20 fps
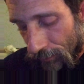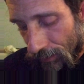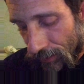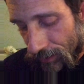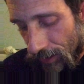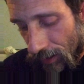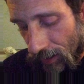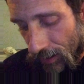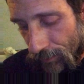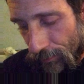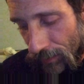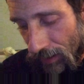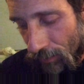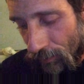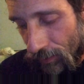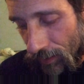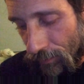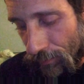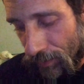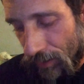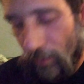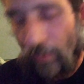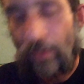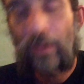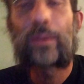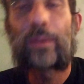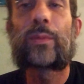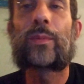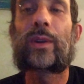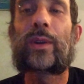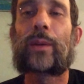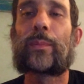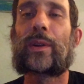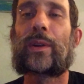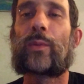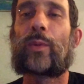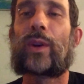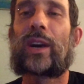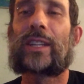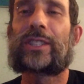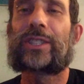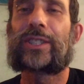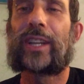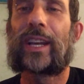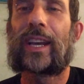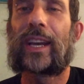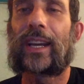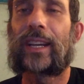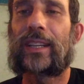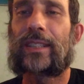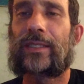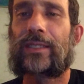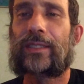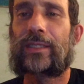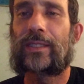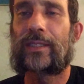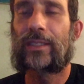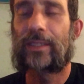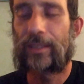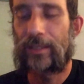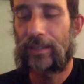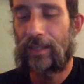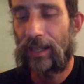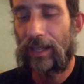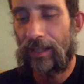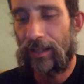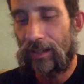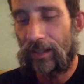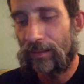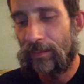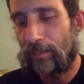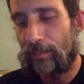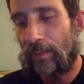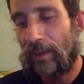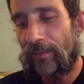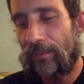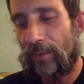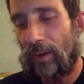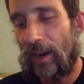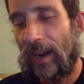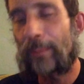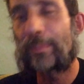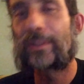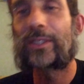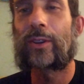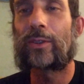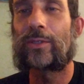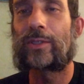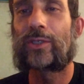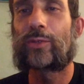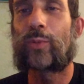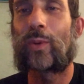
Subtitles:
what I'm going to watch next, and for episode